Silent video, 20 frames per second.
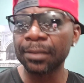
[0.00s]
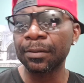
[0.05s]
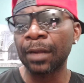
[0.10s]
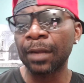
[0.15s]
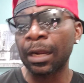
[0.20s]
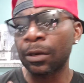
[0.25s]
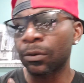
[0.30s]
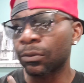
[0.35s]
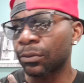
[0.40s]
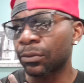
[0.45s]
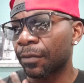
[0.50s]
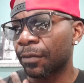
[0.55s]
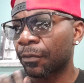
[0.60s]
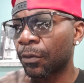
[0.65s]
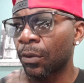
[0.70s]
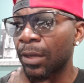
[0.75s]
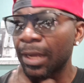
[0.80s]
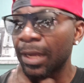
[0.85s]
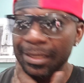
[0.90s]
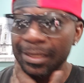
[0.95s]
I don't know if
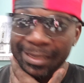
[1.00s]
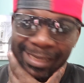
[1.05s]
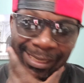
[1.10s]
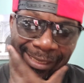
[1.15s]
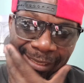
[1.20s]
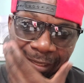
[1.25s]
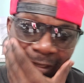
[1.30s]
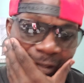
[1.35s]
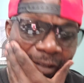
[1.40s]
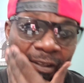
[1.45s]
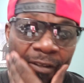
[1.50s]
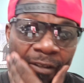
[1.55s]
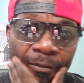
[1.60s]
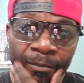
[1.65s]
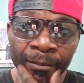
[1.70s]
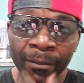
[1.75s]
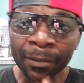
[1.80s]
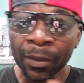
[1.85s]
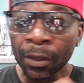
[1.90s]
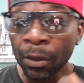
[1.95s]
you guys are listening
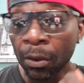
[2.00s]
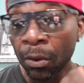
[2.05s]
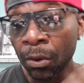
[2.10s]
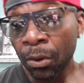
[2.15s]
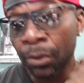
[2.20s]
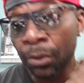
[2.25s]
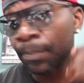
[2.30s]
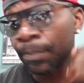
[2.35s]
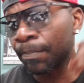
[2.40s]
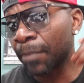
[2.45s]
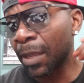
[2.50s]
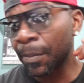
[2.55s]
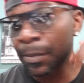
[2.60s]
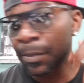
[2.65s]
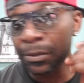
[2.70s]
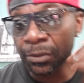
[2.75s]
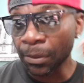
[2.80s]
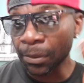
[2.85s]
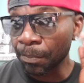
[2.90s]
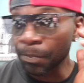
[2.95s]
or maybe
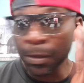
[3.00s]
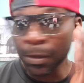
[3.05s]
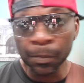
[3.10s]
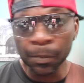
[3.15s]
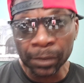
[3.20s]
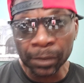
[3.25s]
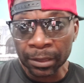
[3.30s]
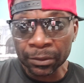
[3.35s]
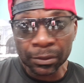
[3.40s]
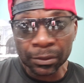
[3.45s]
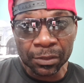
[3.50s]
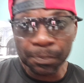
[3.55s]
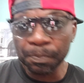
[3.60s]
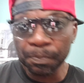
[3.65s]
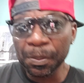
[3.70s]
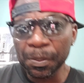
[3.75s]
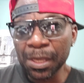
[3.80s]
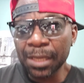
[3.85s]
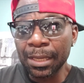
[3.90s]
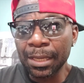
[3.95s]
some people are just
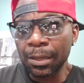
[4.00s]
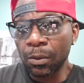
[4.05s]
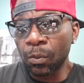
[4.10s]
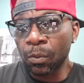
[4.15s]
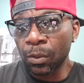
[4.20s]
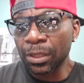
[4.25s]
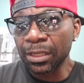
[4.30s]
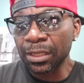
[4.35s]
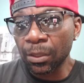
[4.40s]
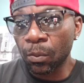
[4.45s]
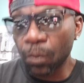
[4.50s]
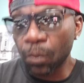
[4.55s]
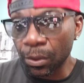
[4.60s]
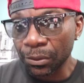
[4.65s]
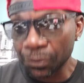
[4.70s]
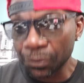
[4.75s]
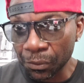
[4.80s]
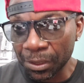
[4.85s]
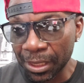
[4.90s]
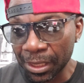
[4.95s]
picking what they want
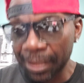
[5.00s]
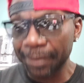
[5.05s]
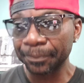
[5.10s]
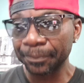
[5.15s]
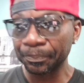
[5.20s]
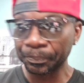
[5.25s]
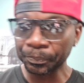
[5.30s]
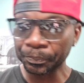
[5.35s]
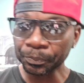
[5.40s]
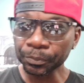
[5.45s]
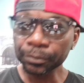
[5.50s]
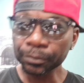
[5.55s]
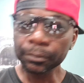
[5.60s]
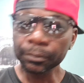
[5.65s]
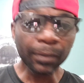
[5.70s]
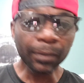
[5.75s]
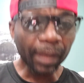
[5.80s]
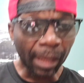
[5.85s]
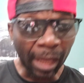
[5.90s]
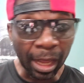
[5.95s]
to hear.
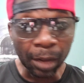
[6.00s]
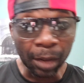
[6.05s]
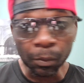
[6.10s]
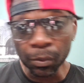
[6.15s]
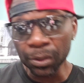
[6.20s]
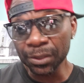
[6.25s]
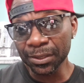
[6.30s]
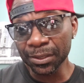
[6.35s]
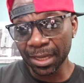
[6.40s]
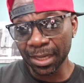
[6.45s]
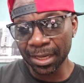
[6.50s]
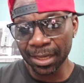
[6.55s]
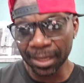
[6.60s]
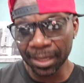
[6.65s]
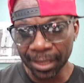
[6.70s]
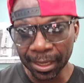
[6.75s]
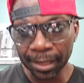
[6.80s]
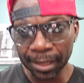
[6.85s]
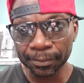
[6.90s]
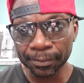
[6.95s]
I will say it
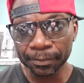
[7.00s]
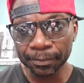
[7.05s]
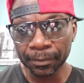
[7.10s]
again.